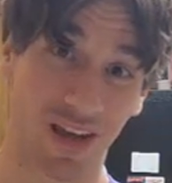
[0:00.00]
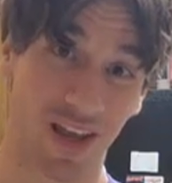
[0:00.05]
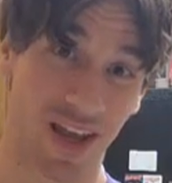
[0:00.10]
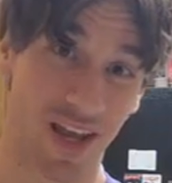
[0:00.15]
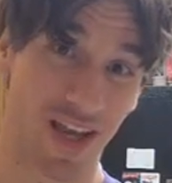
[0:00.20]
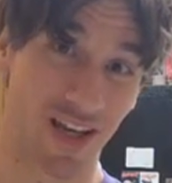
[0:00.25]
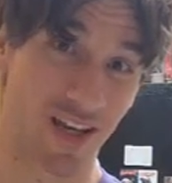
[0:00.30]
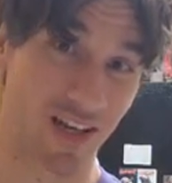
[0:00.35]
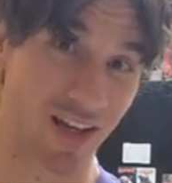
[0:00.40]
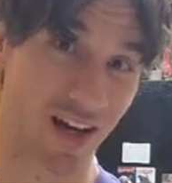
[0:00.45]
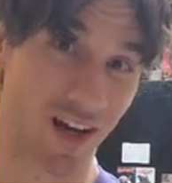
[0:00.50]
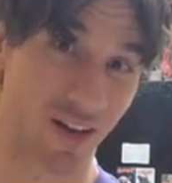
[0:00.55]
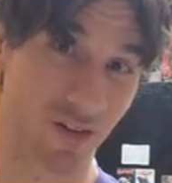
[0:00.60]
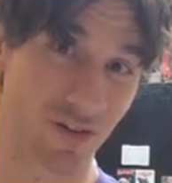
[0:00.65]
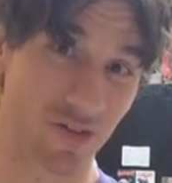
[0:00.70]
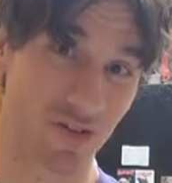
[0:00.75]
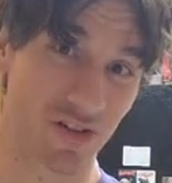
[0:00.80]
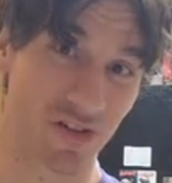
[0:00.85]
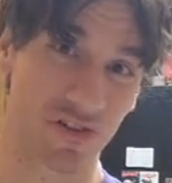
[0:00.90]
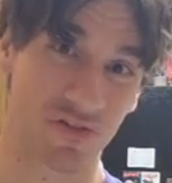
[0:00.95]

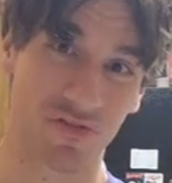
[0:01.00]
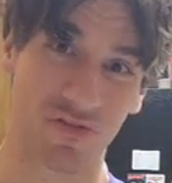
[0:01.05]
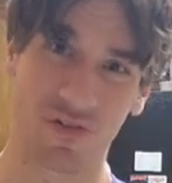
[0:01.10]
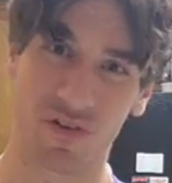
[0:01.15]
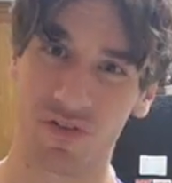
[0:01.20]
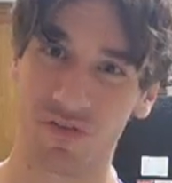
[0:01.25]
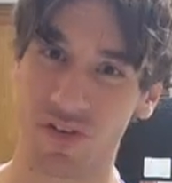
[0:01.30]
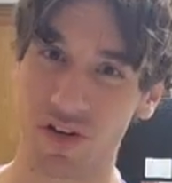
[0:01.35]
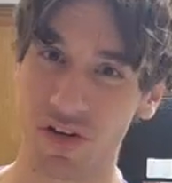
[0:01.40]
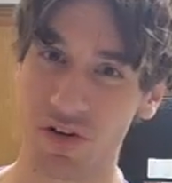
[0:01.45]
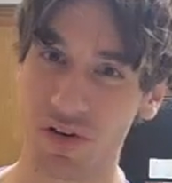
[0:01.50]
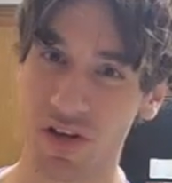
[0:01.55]
$80 just for a video